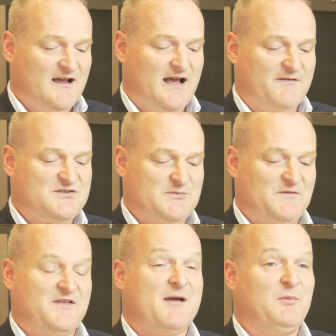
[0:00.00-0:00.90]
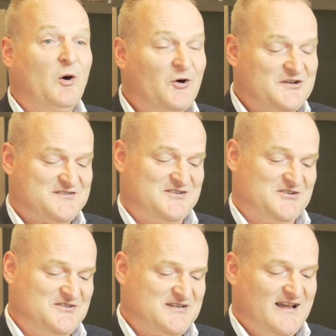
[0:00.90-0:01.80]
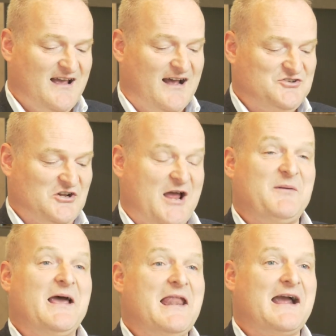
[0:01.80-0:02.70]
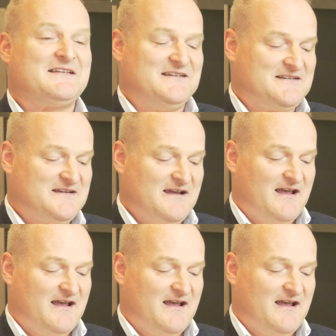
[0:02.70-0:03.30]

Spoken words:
for some of their poor decisions, and should I be elected,